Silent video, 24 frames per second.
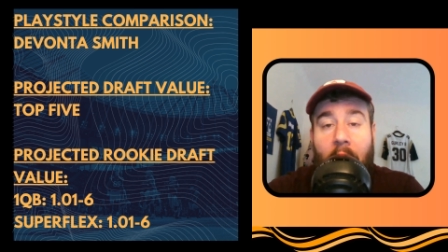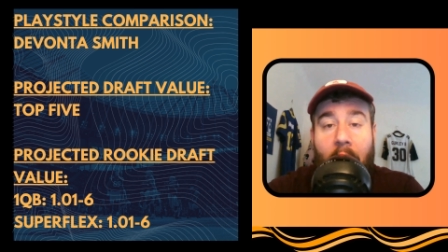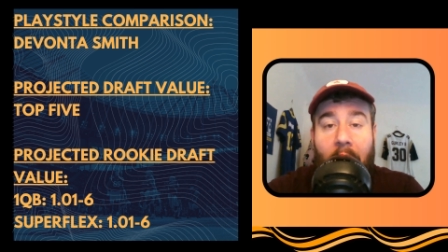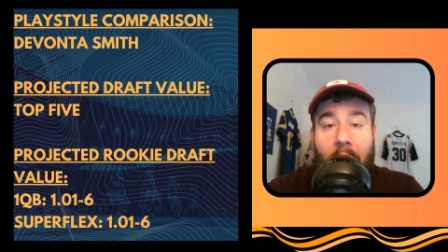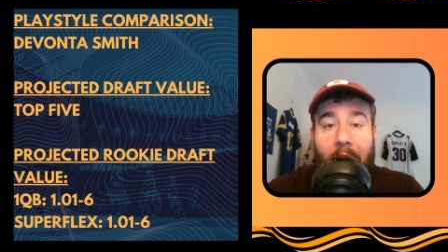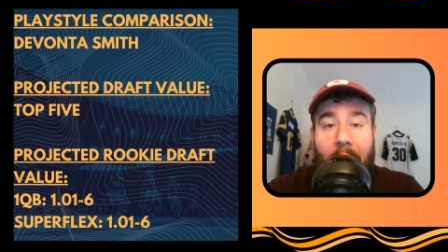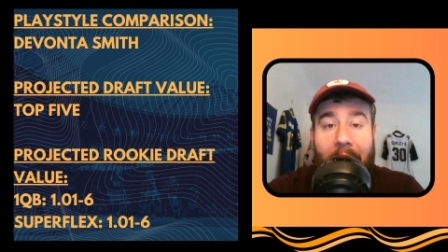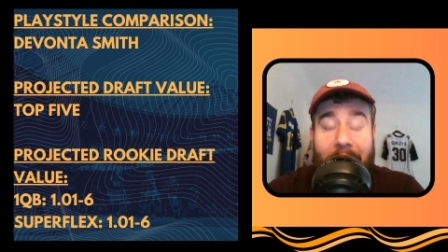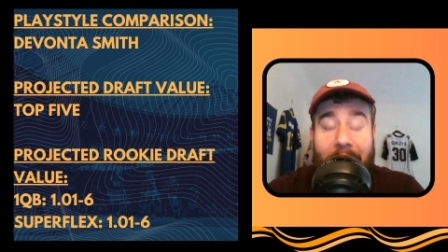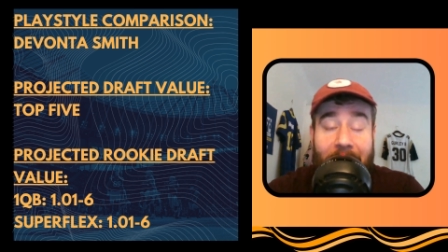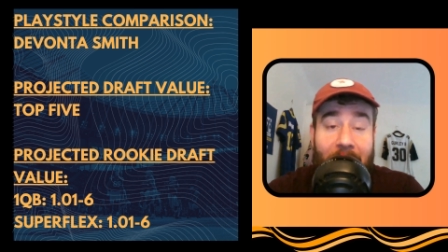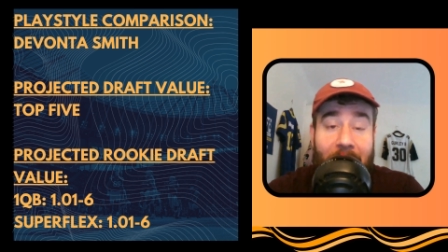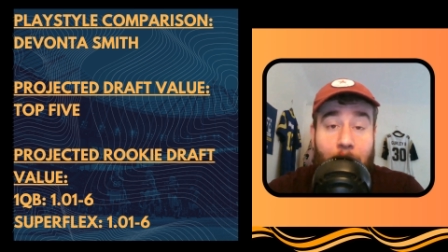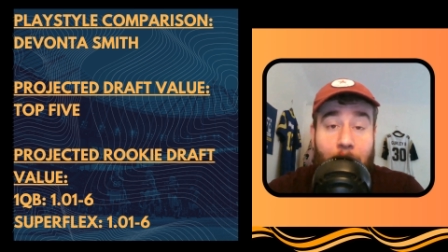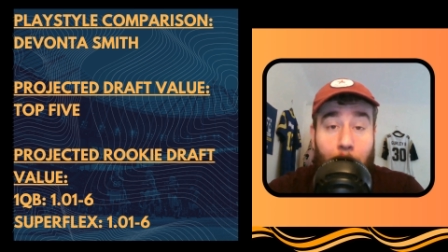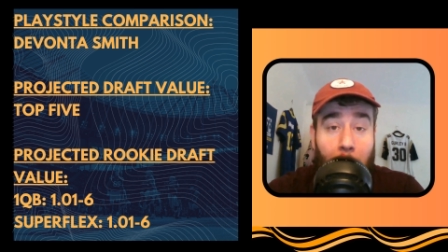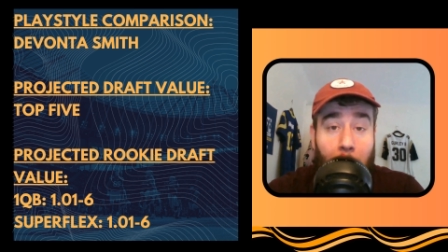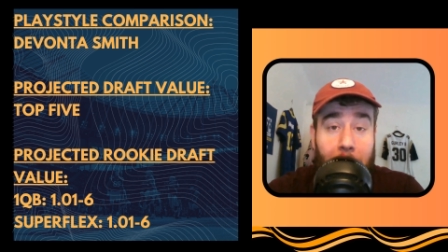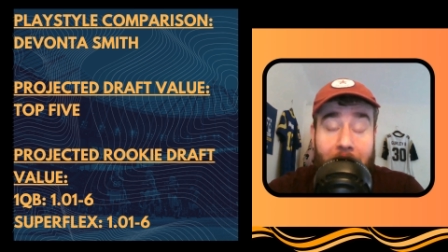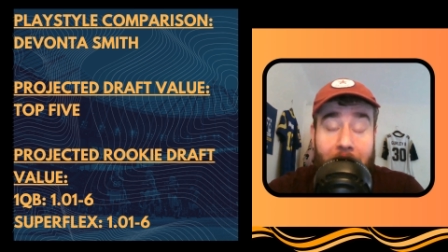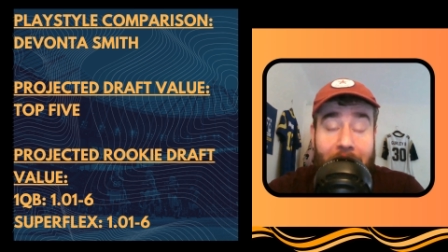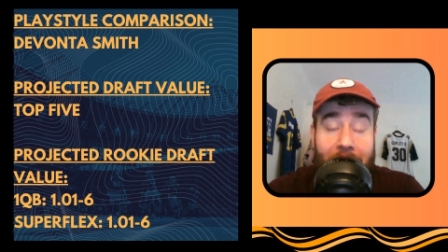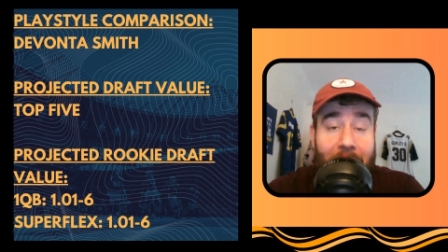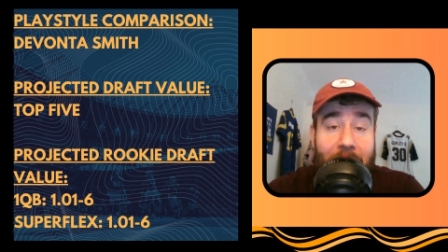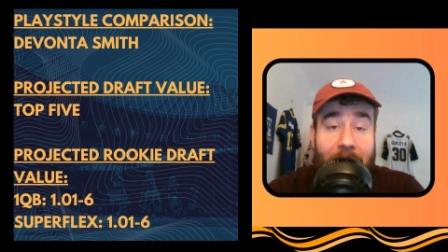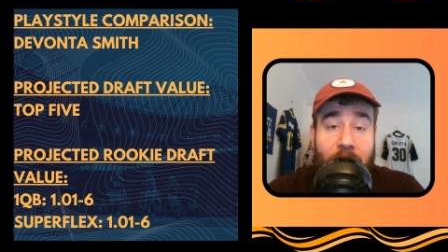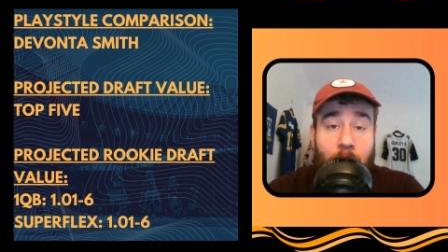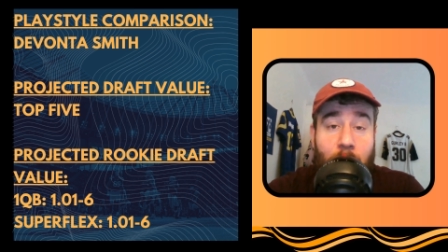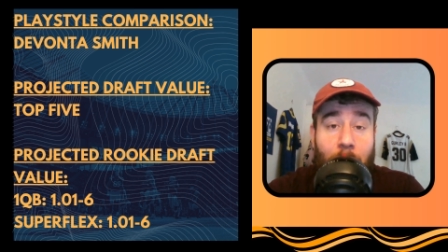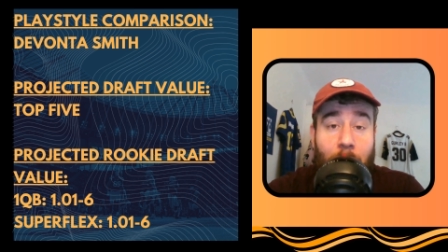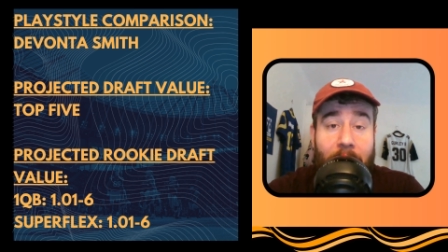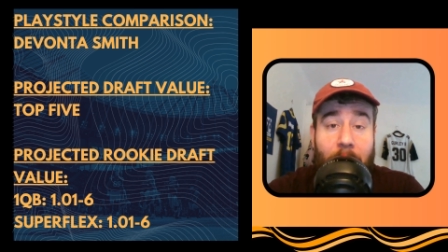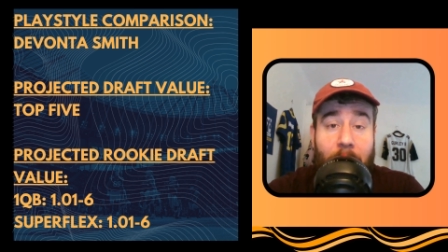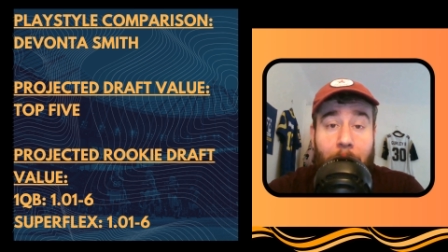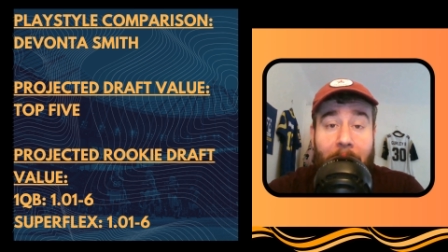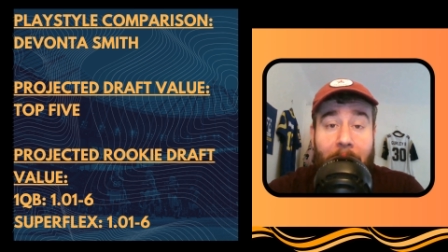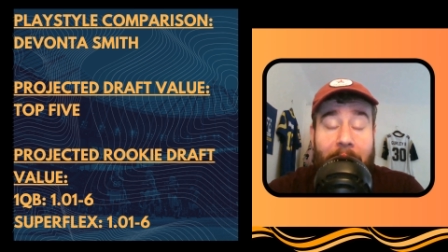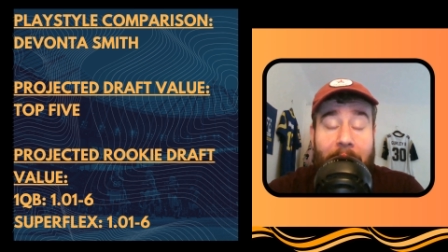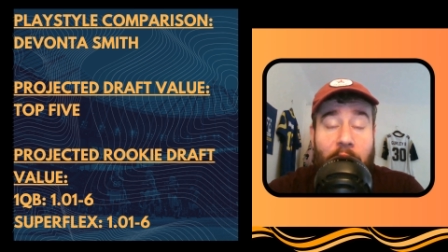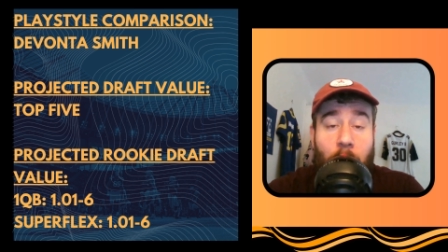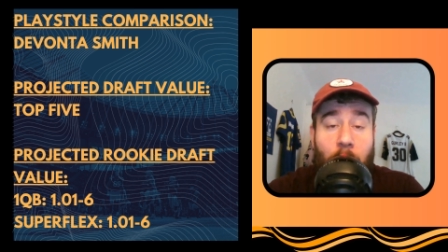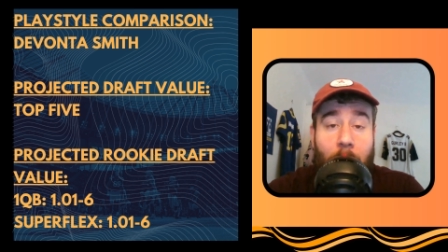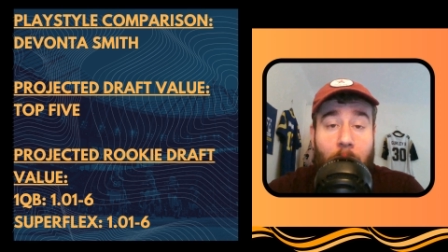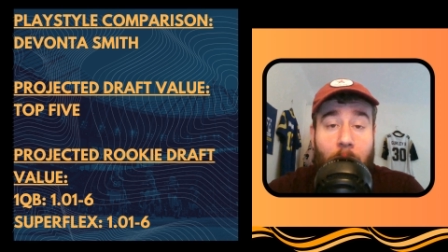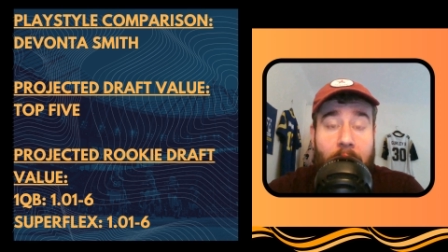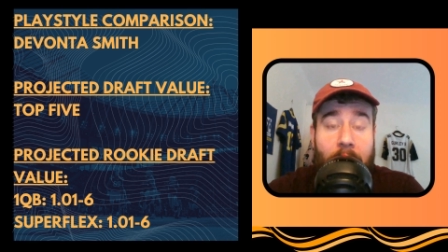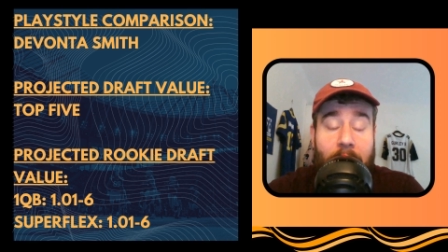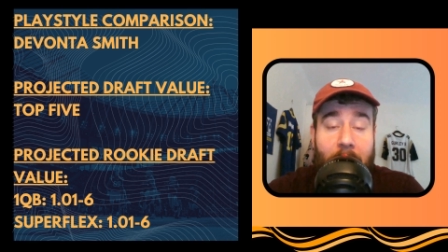I think he probably lands with the
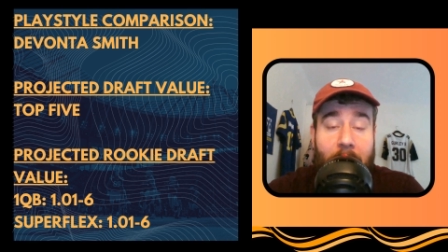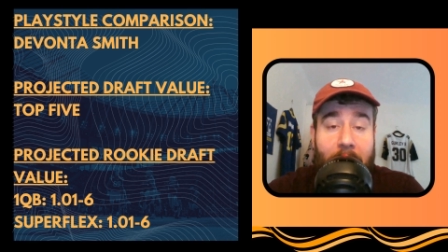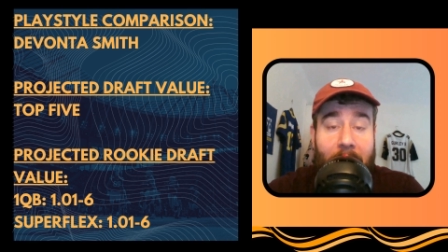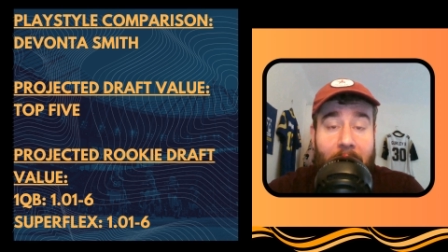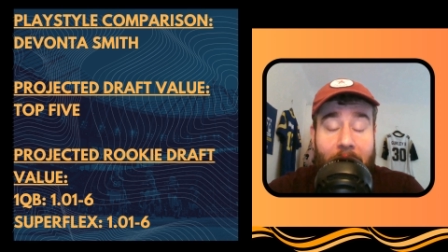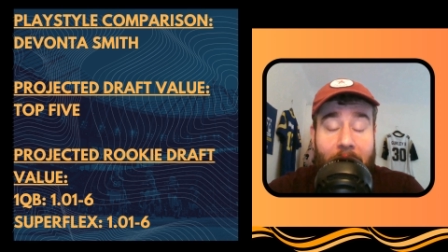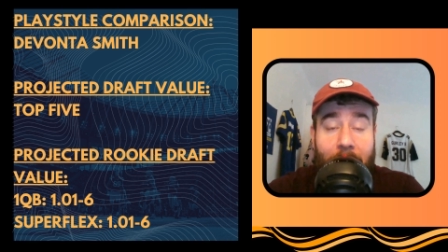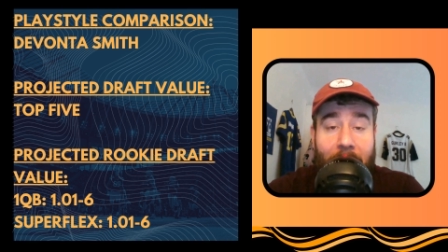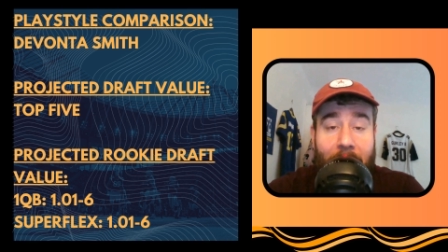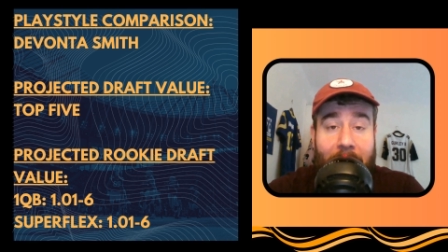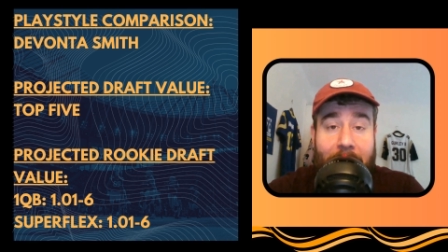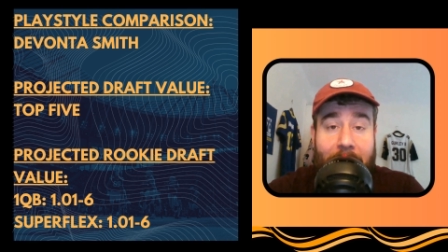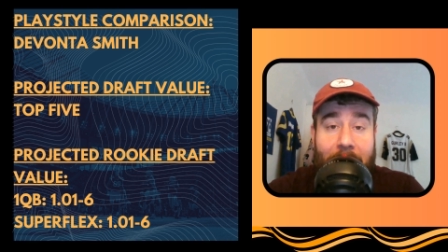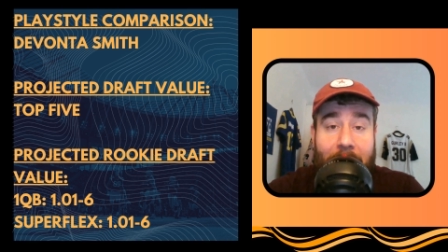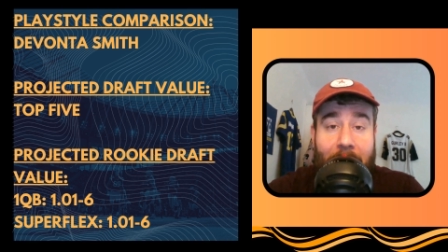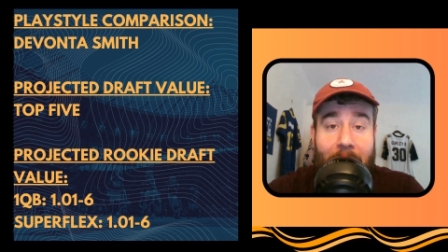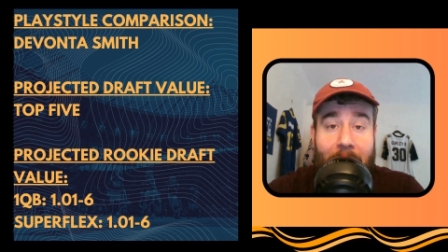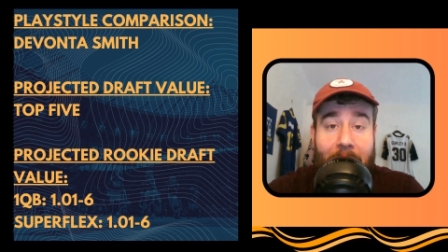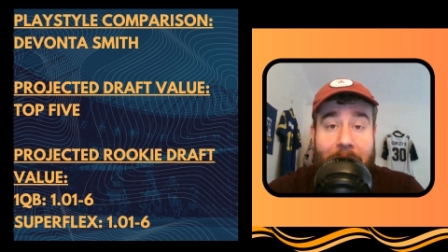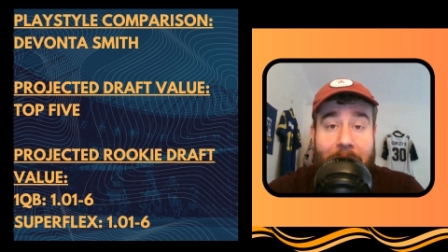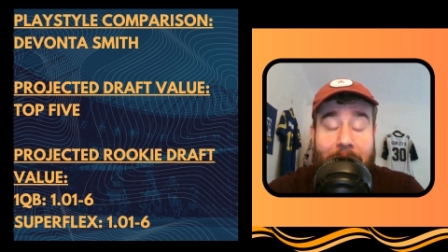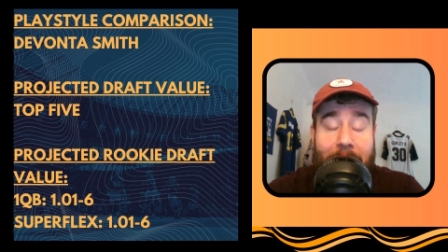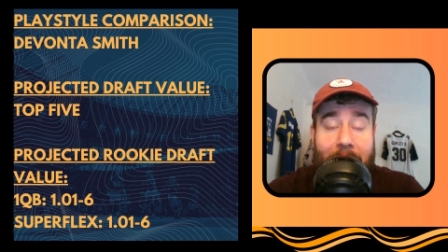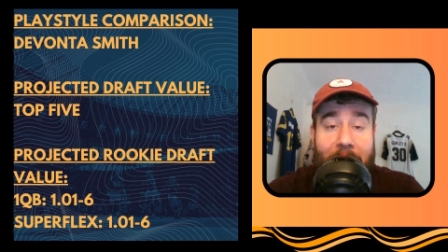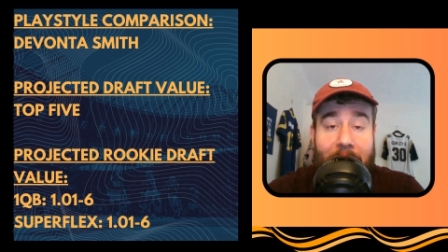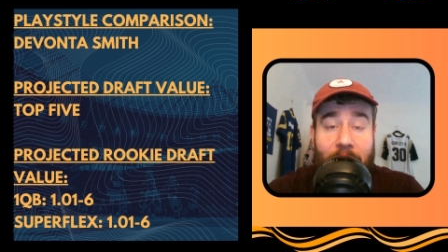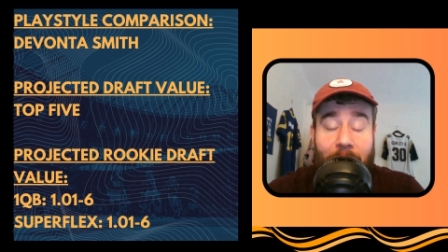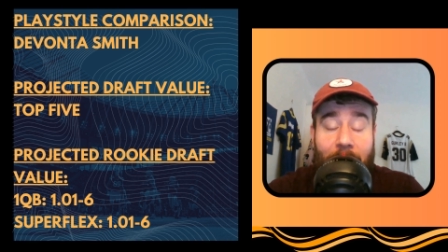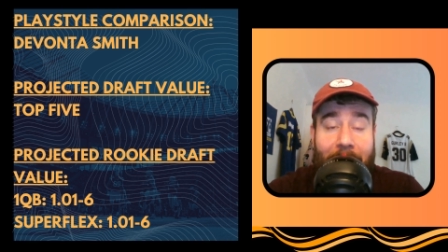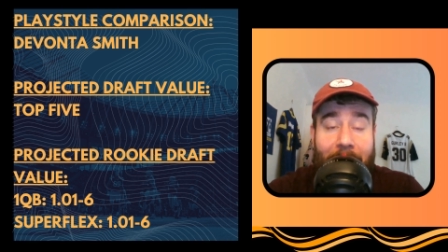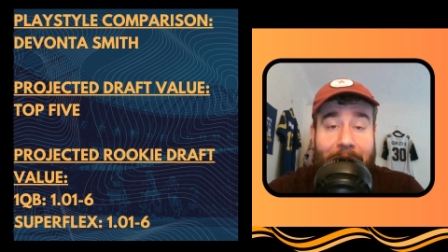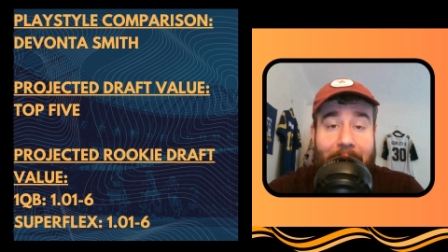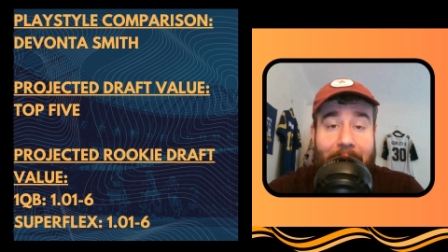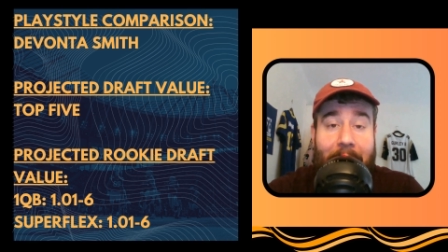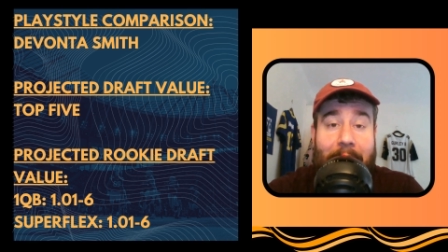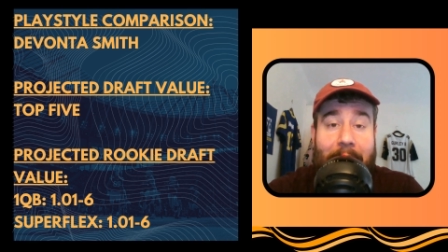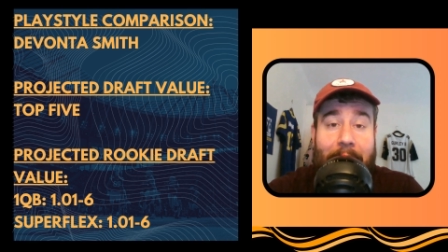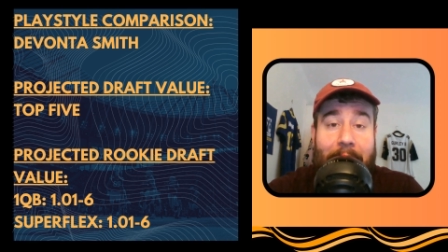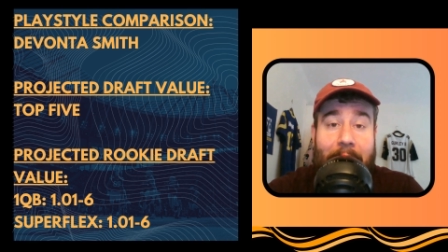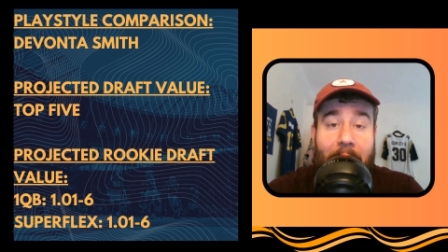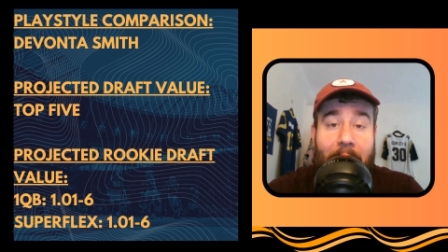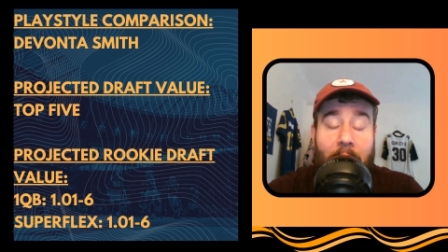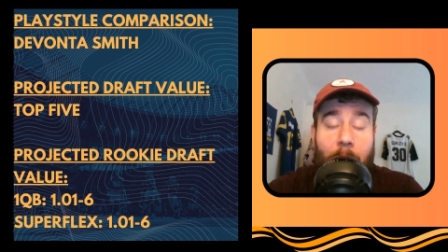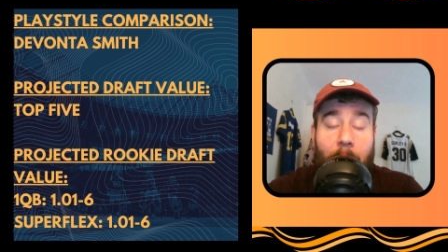Patriots. I think if that's the case, that's fantastic.